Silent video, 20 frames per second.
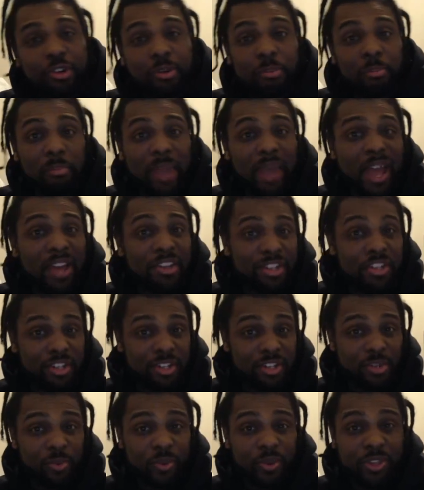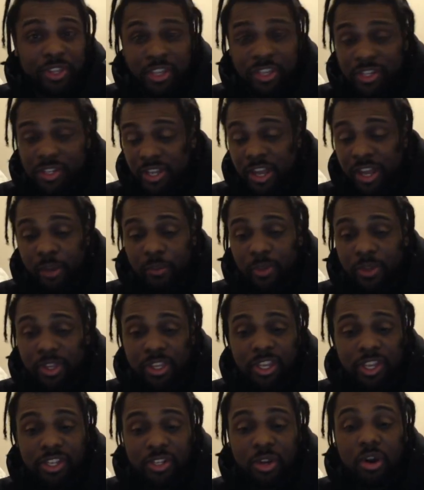matches with
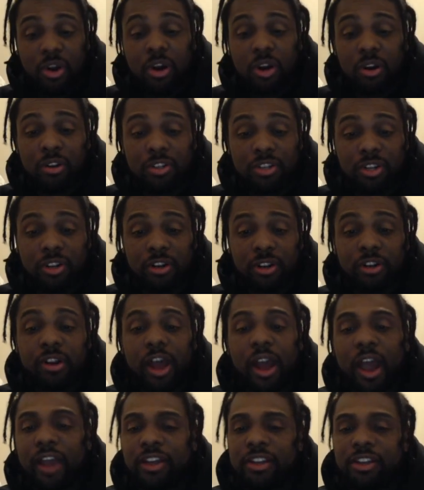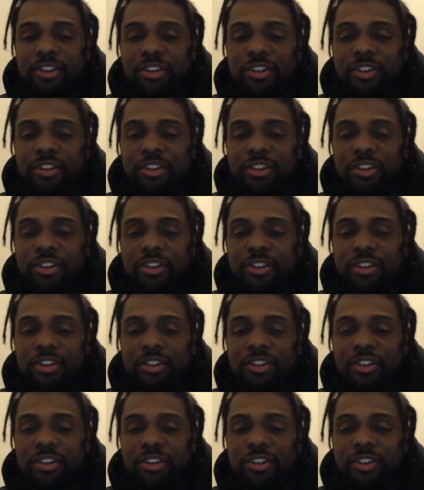these cards here. I can